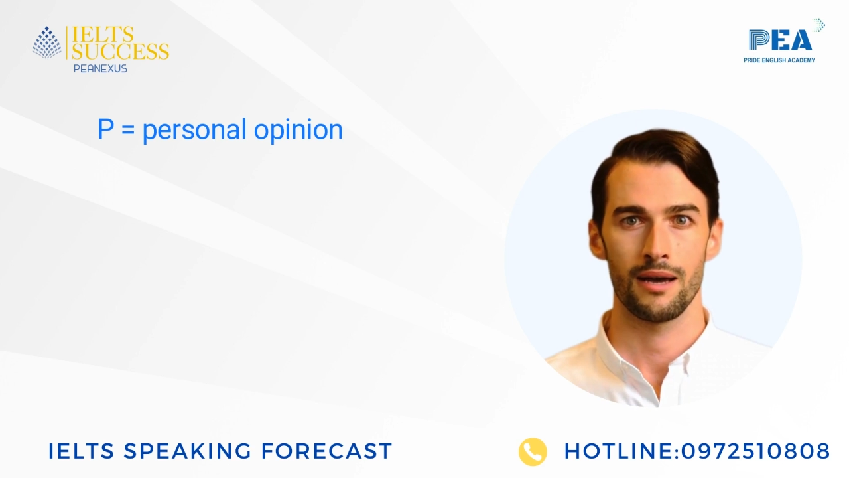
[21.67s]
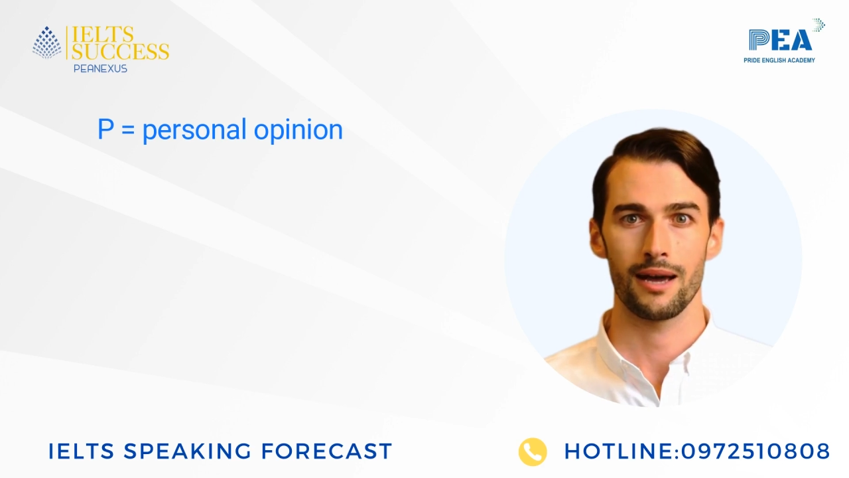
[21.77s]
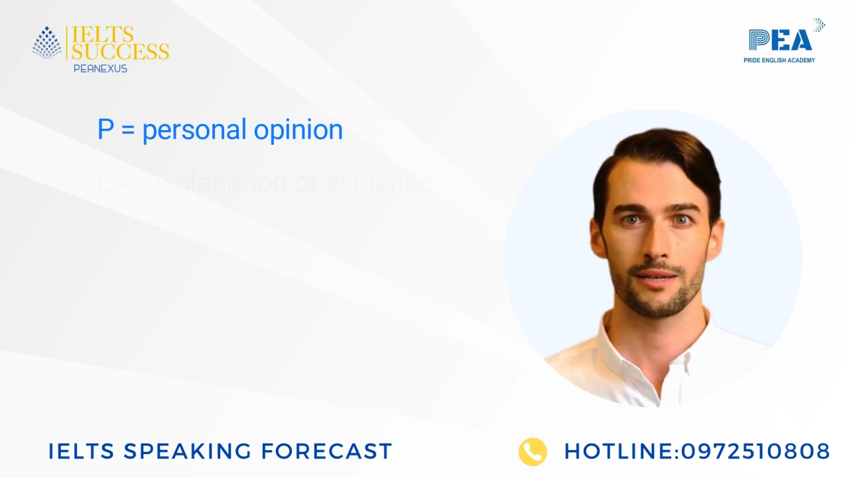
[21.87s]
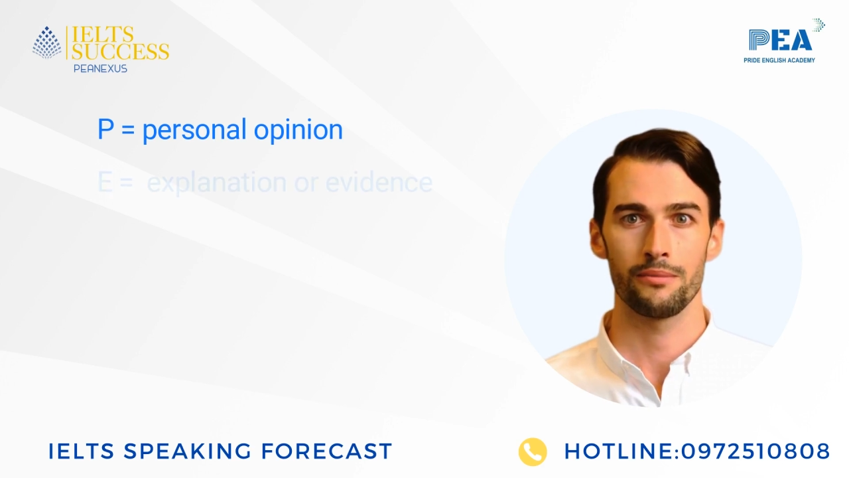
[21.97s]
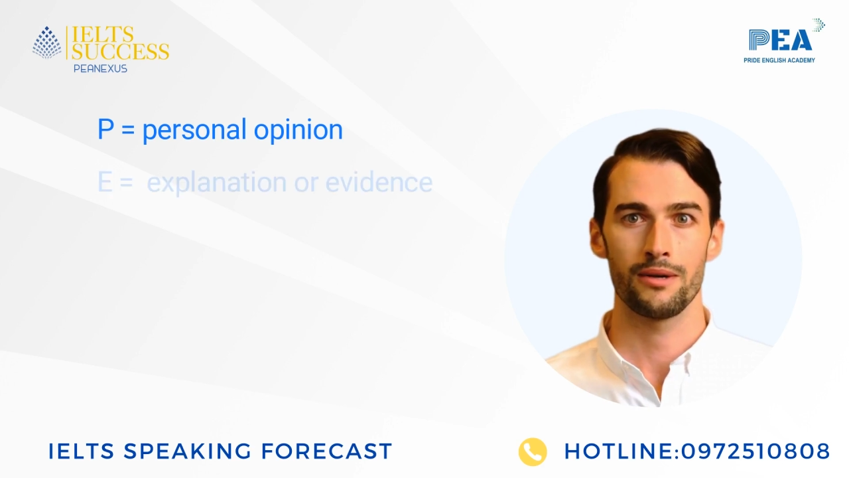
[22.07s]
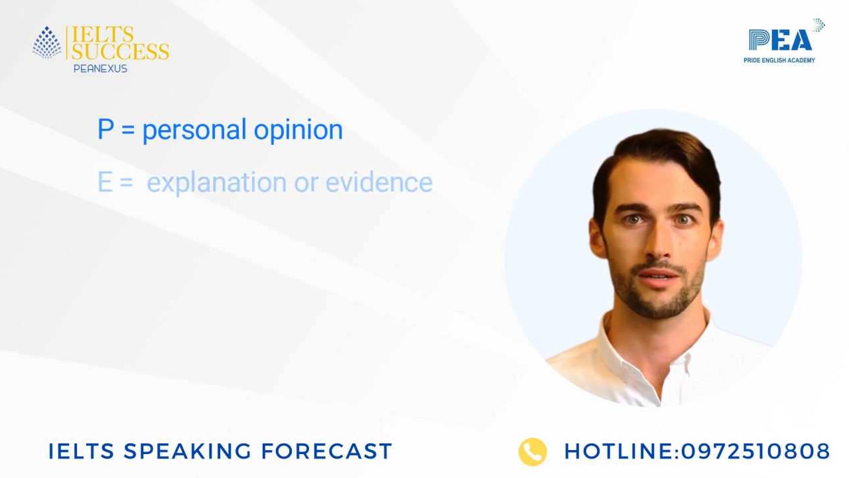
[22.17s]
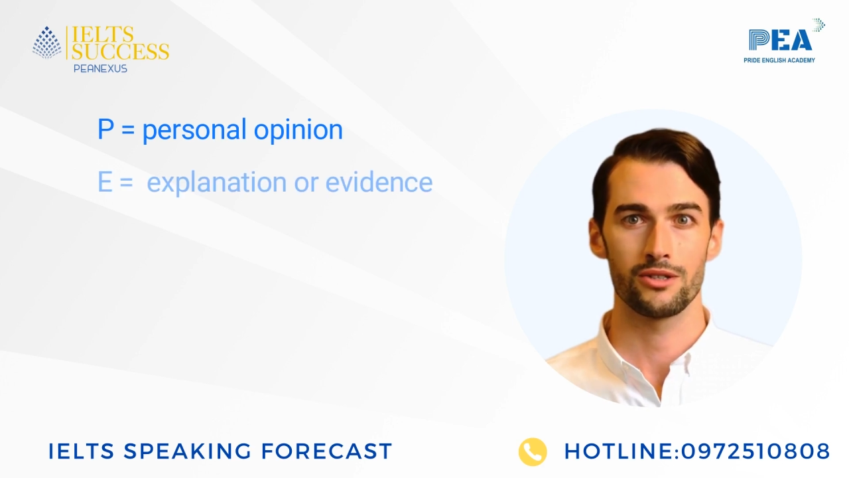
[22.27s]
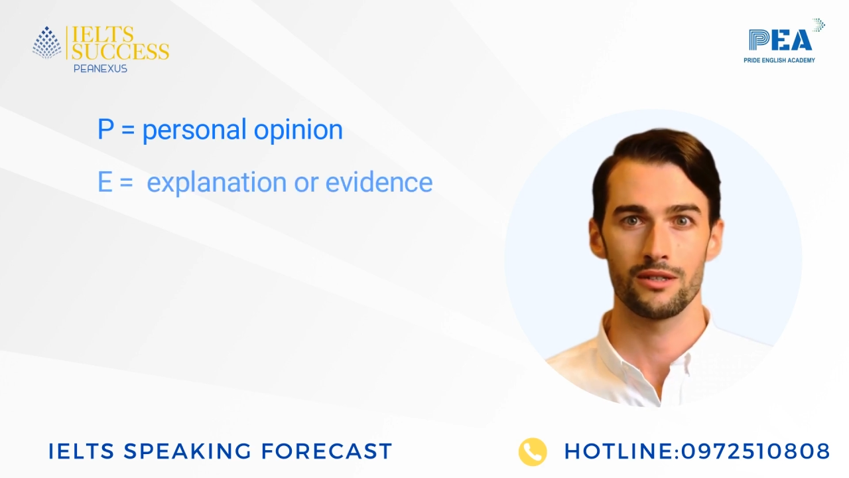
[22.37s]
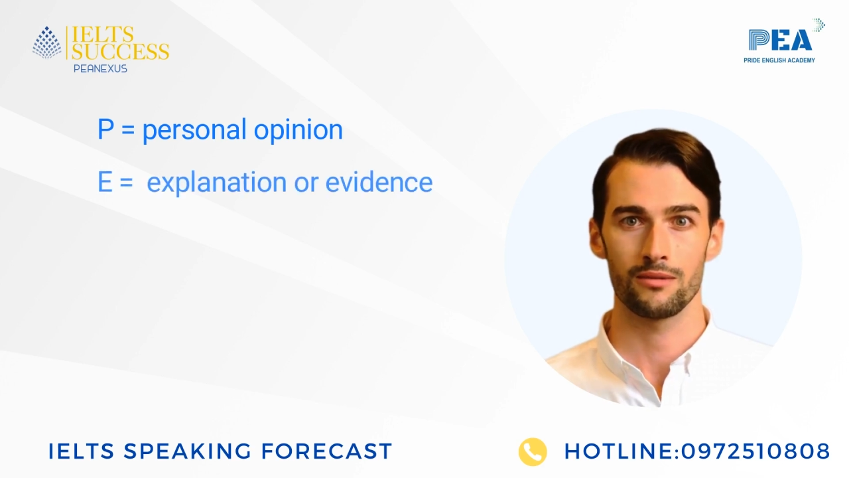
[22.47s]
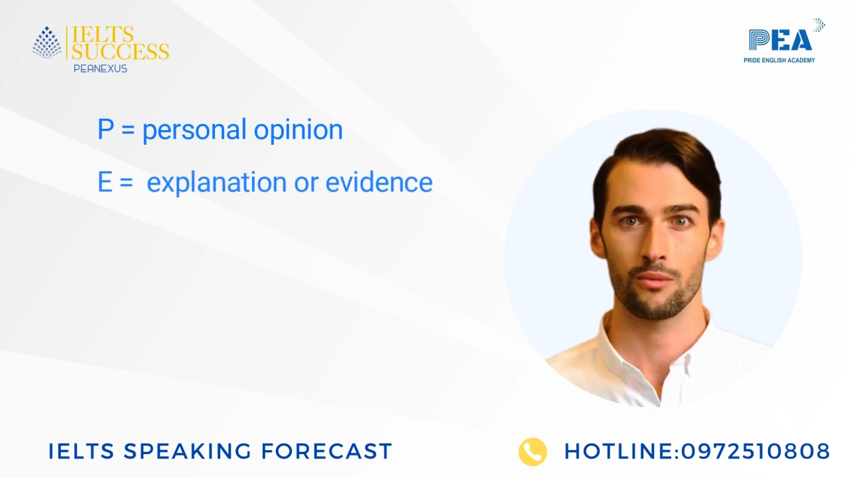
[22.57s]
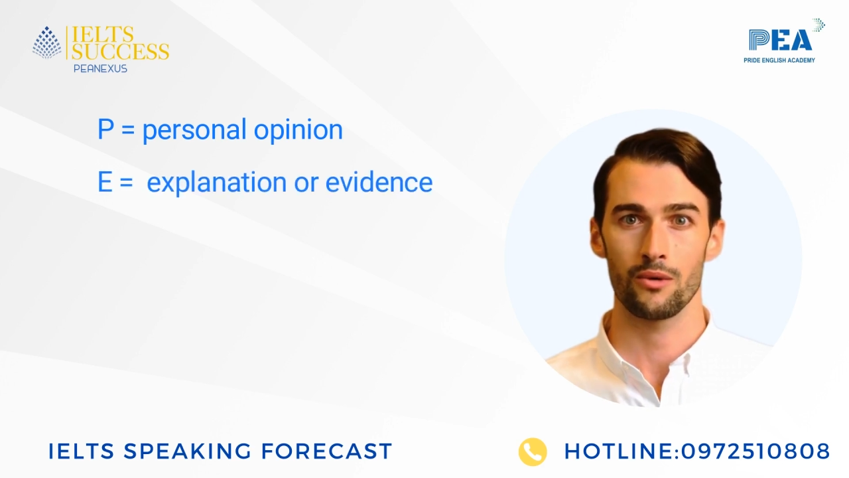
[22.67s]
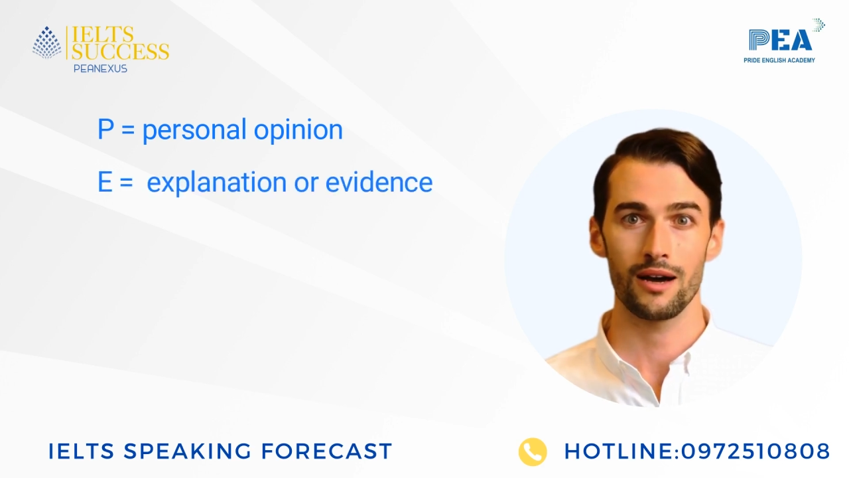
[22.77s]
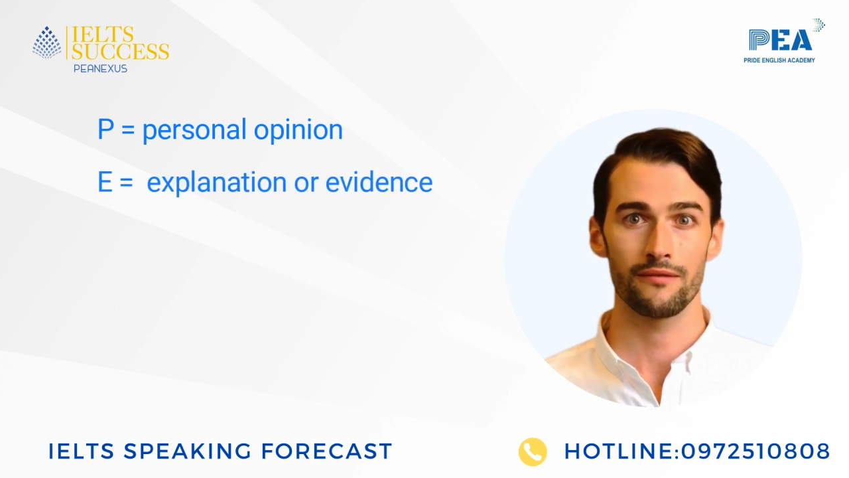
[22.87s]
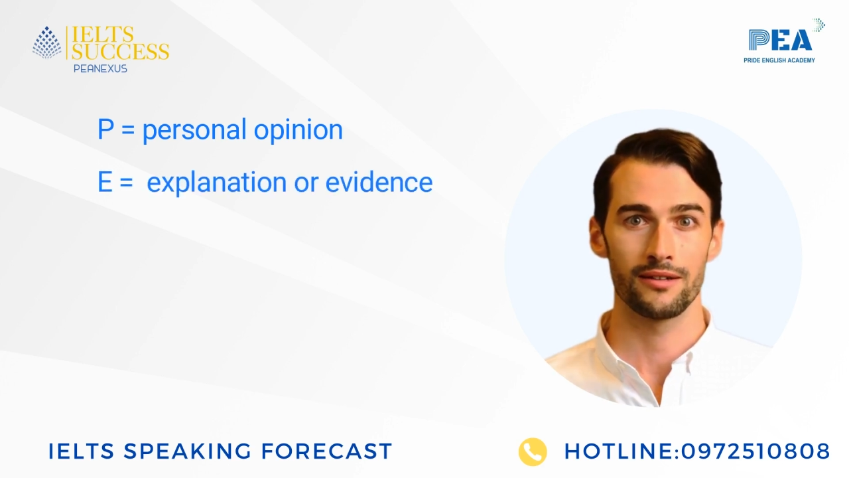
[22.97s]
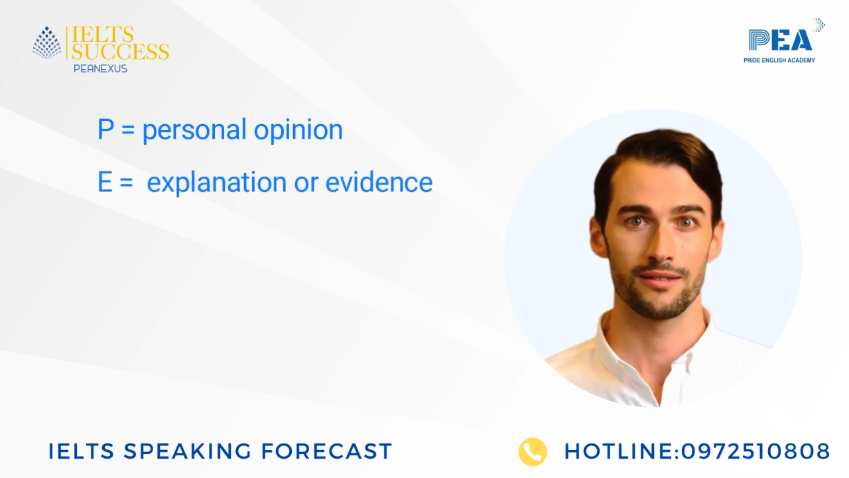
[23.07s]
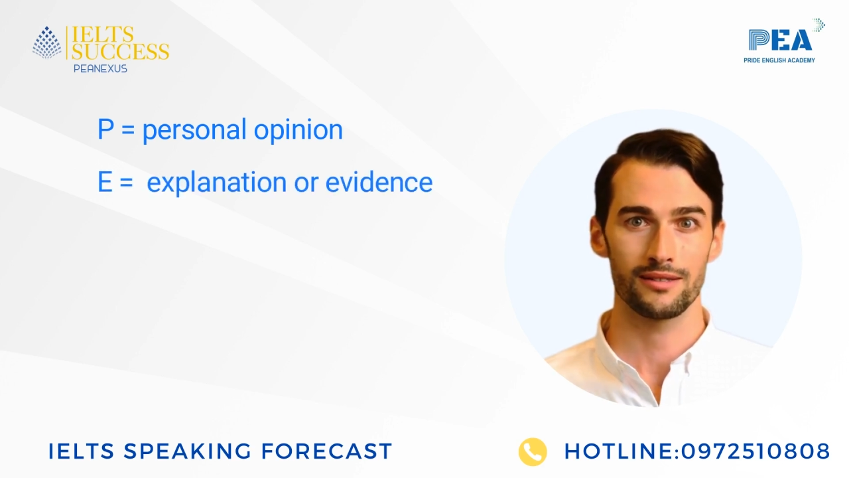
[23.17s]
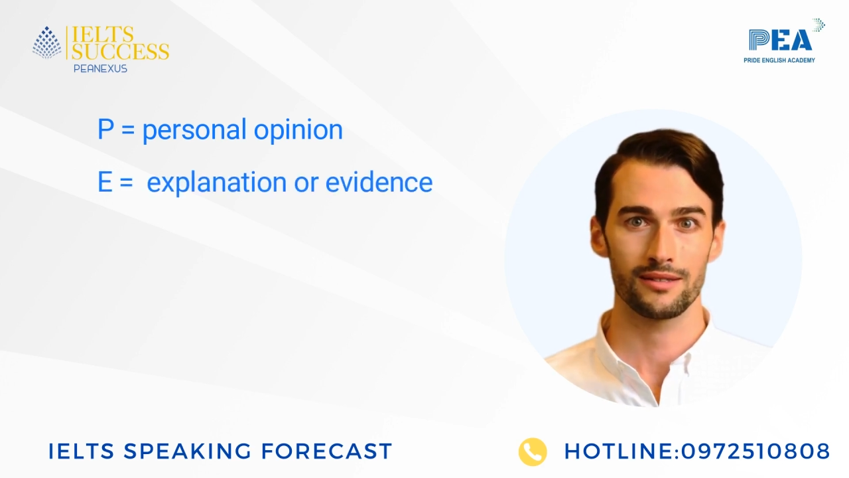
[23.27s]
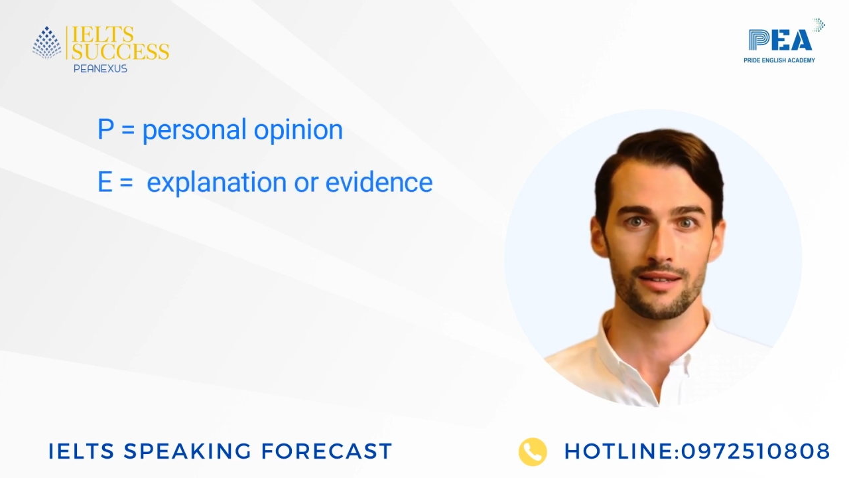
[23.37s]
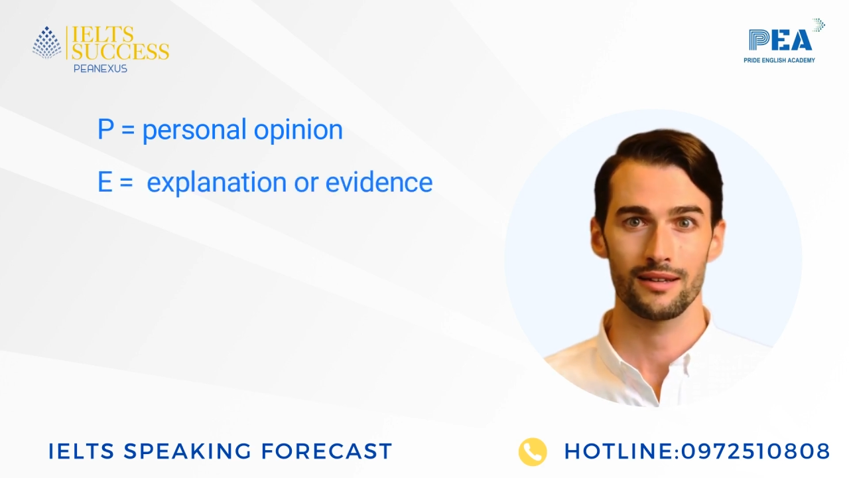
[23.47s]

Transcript: Explanation or evidence.